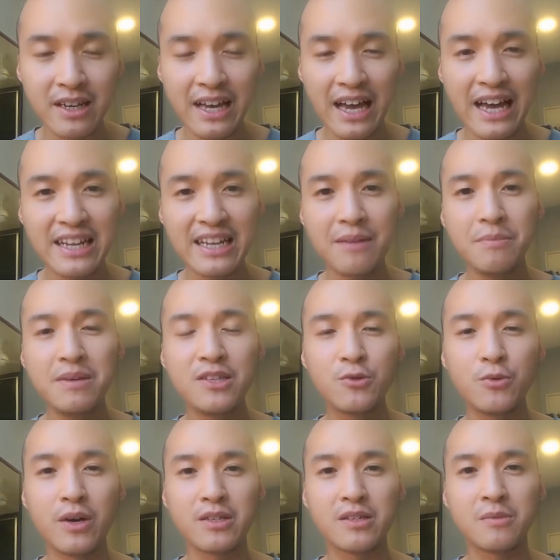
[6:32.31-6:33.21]
And that means
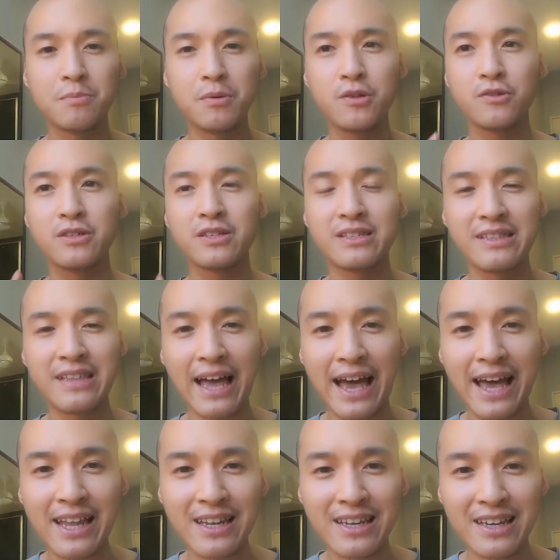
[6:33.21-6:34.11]
we are supposed to
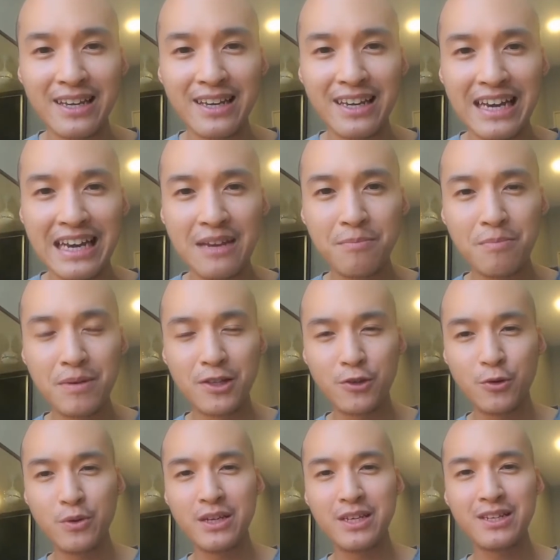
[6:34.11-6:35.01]
stand in
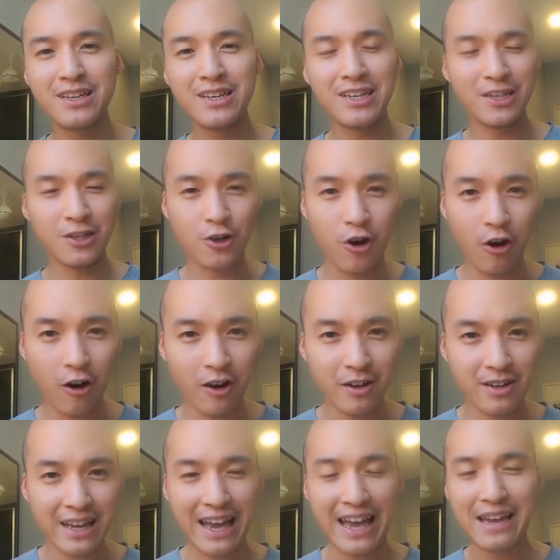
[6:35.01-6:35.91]
between God
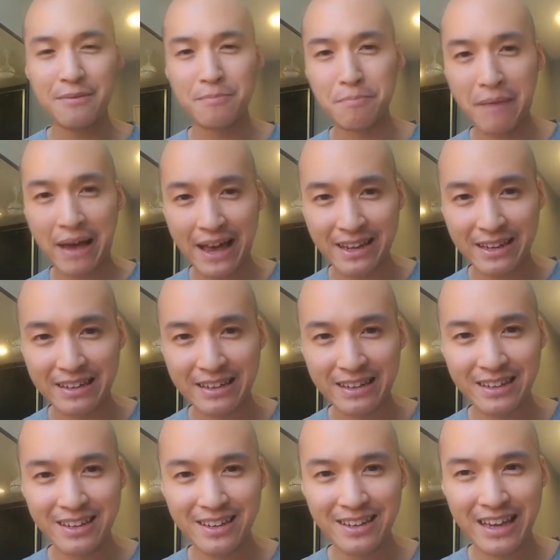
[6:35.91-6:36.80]
and man.
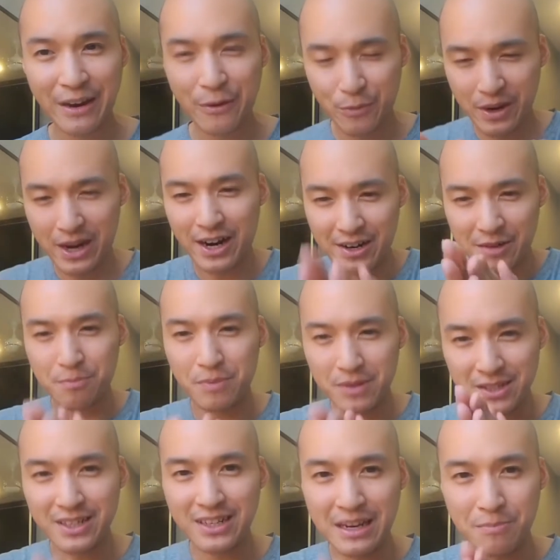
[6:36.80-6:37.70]
And we are the
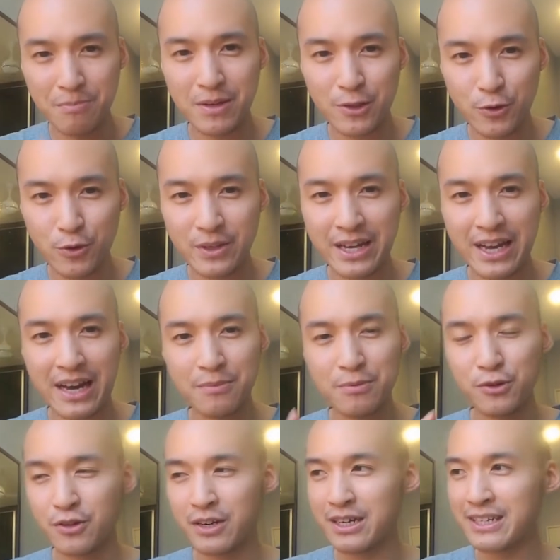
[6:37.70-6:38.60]
person in between that helps
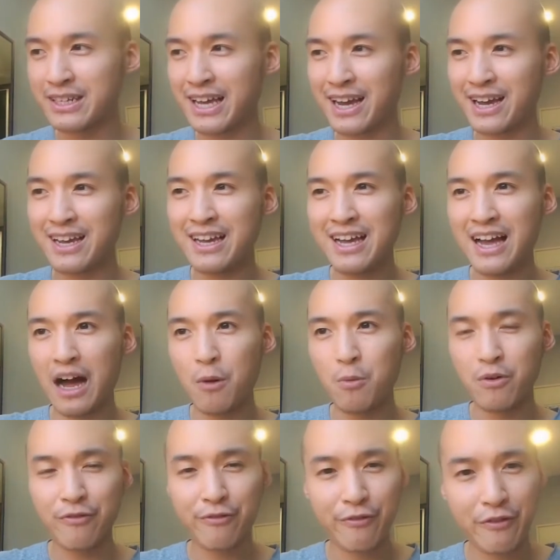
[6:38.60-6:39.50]
to connect our
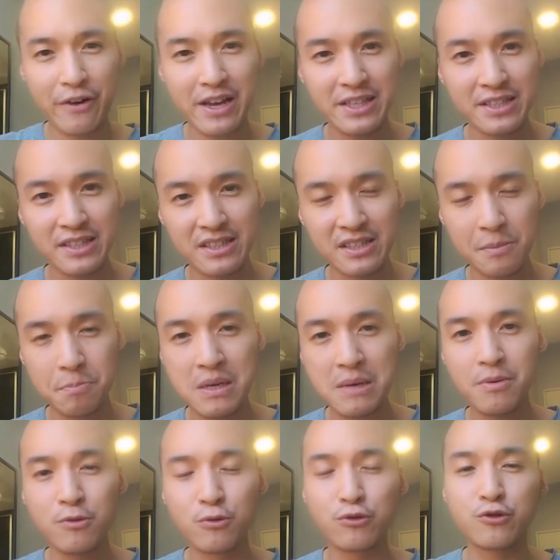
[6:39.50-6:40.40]
friends,
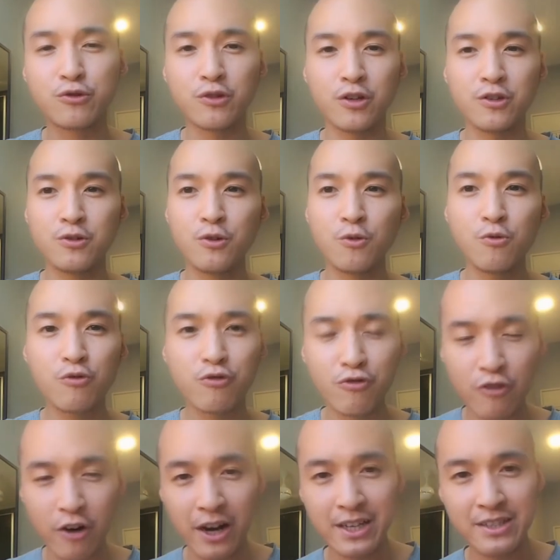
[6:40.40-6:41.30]
people who do not know
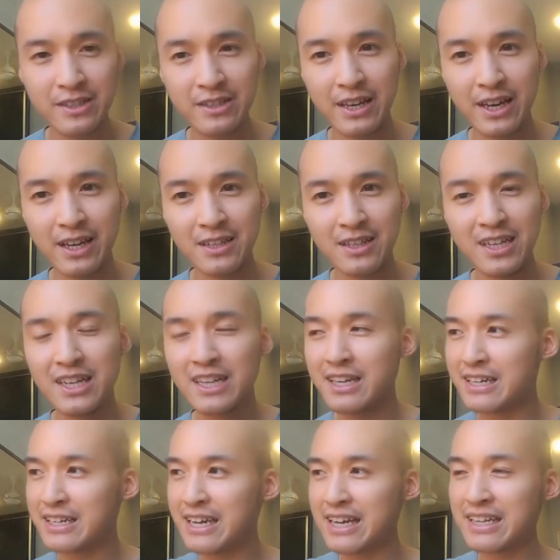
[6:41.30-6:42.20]
Christ yet,
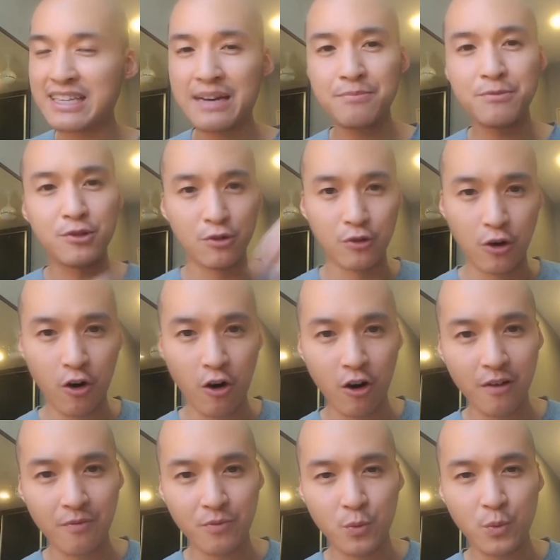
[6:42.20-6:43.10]
connect them to
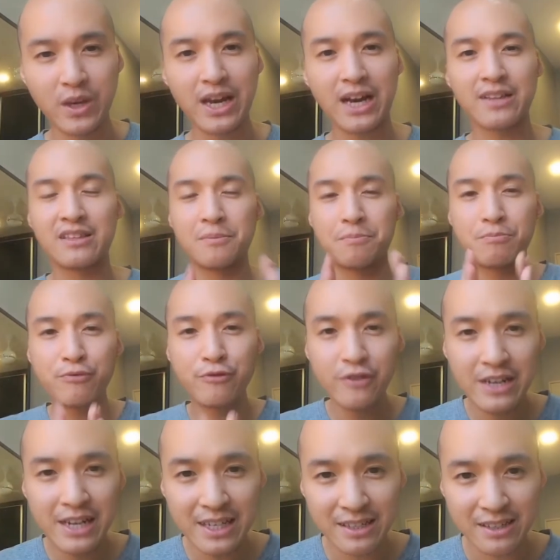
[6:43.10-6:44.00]
God. We are the
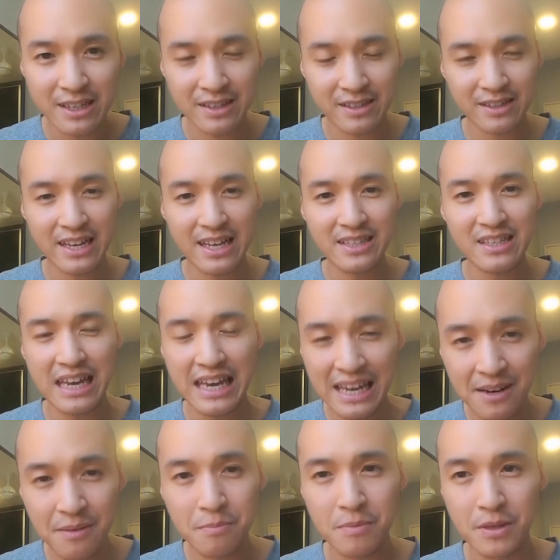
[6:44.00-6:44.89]
priest that stands
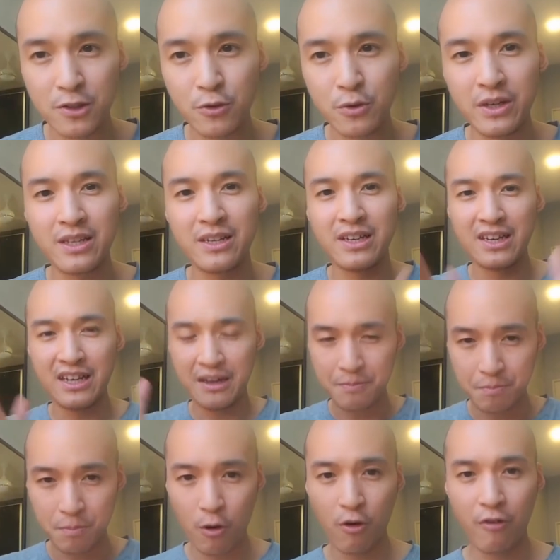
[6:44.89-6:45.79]
in between
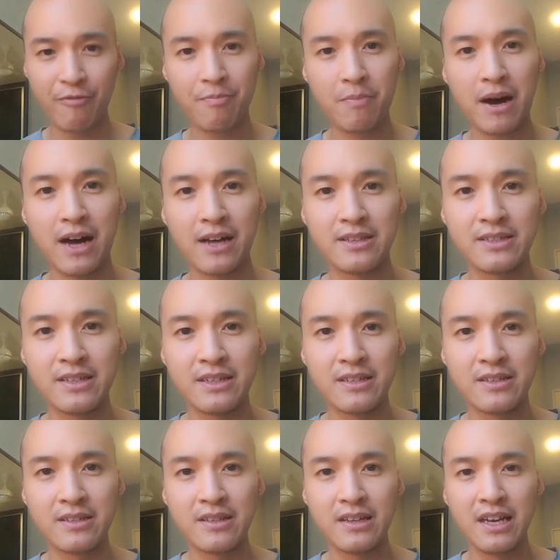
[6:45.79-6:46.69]
both
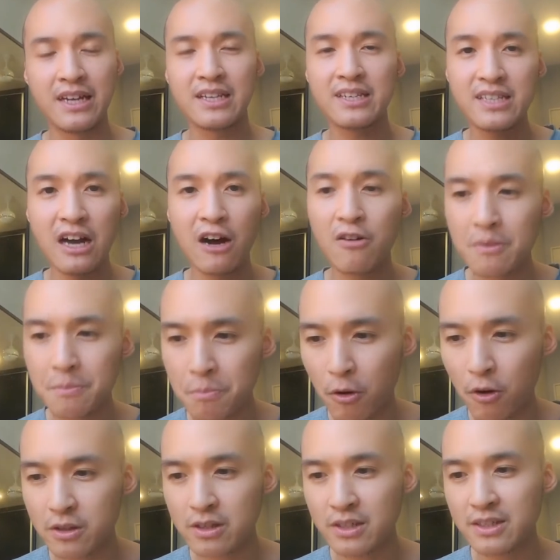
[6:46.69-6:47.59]
parties. That's how
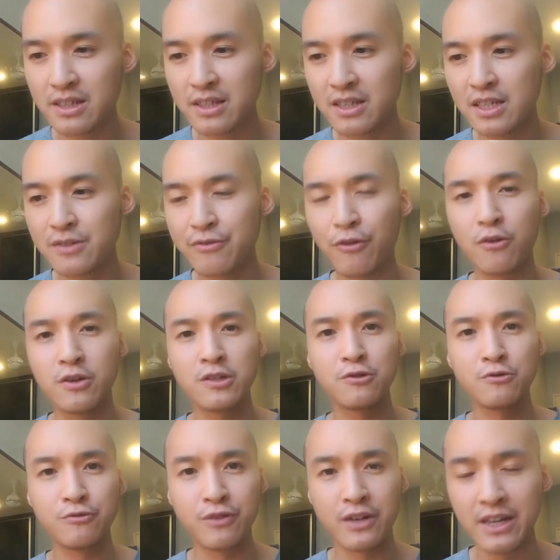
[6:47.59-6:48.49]
important it is for us to
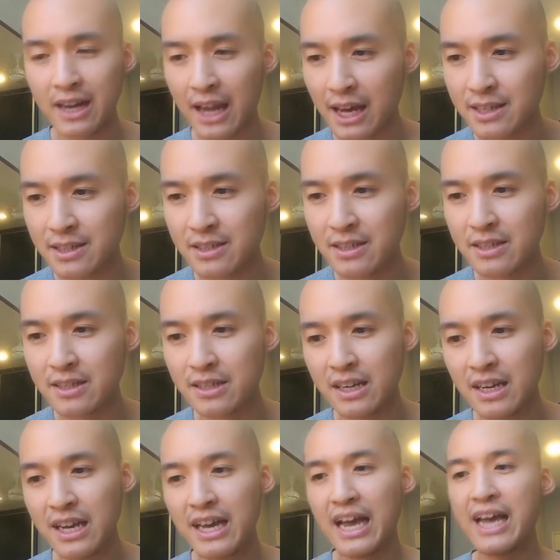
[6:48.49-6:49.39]
realize this.
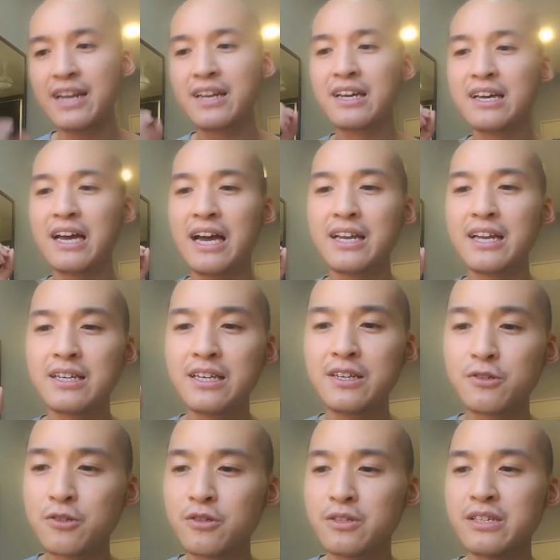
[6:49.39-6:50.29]
And and it
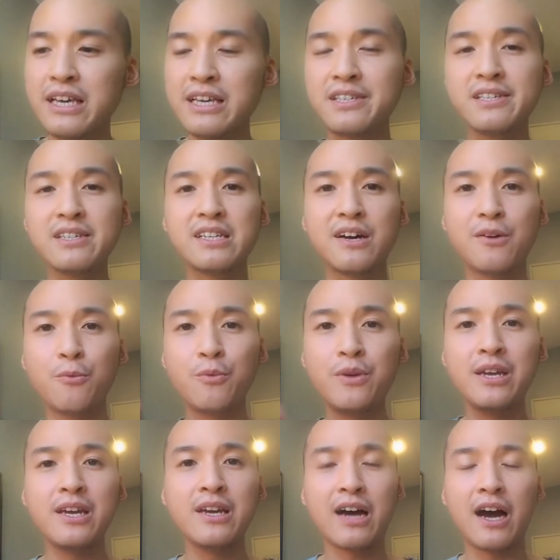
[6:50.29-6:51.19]
also says here that
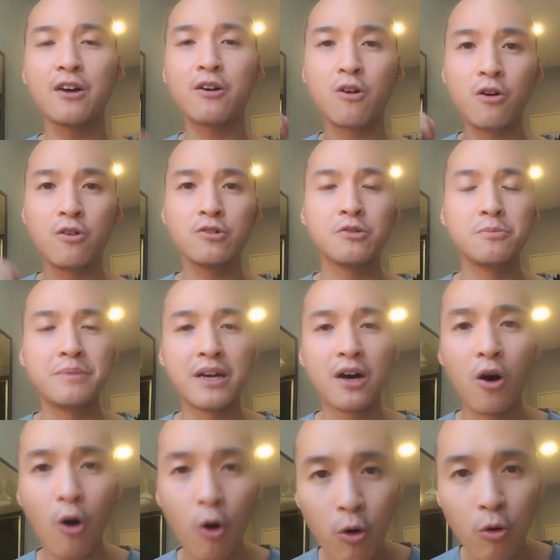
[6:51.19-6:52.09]
we are called to be a
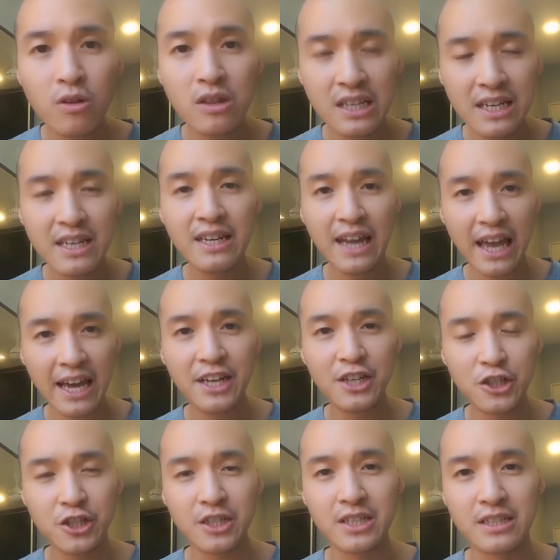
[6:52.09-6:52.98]
holy
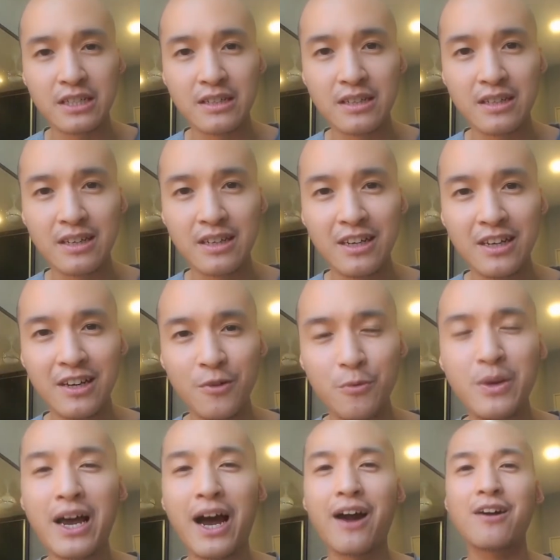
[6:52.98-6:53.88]
nation.
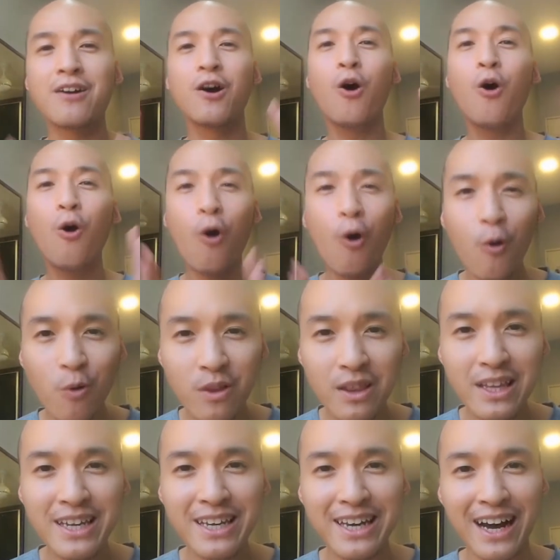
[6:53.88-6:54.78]
We are
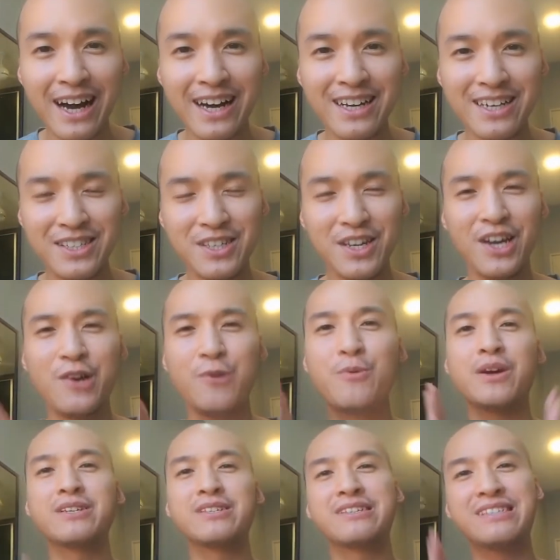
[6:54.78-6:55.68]
holy, guys. We
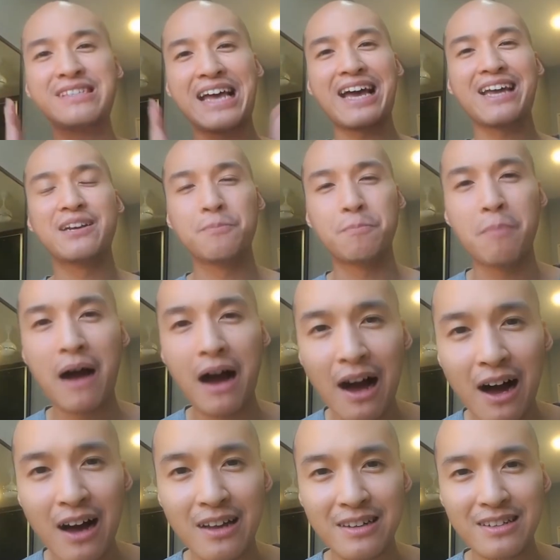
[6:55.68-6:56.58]
are set
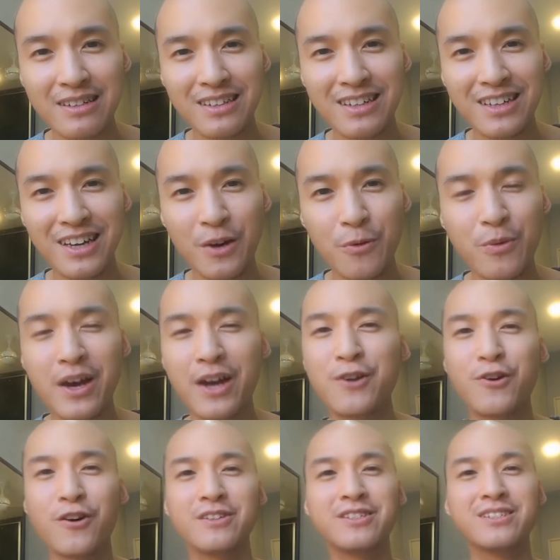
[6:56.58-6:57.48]
apart. We are
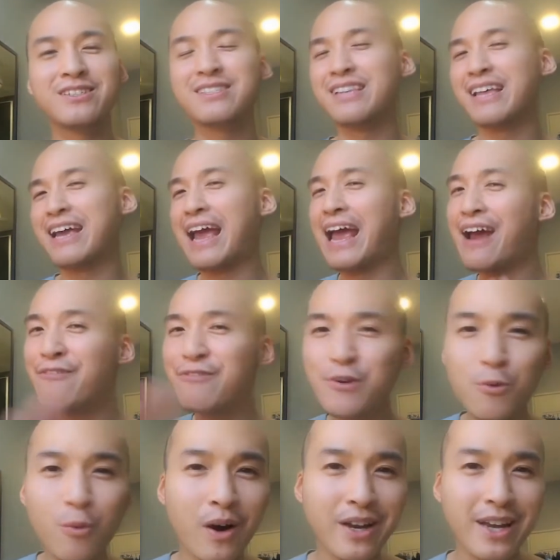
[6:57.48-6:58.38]
not just like
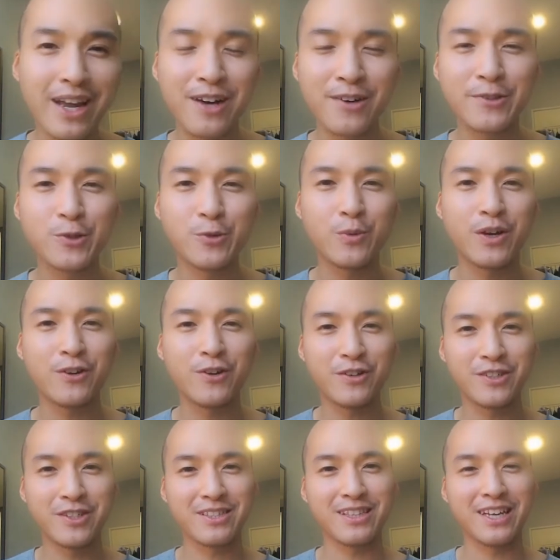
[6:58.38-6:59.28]
everyone else. We are not
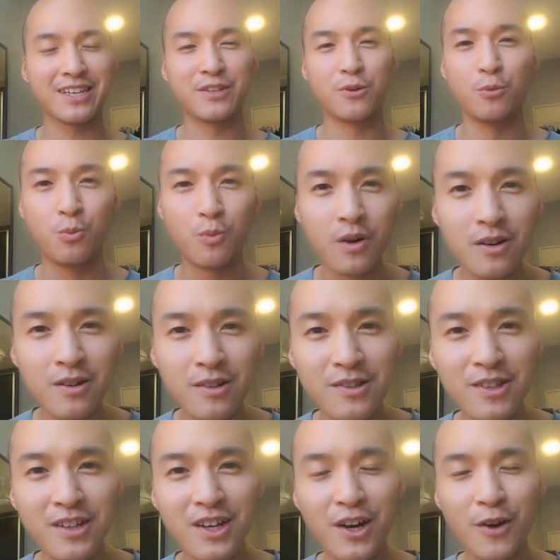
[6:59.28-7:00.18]
just like the world.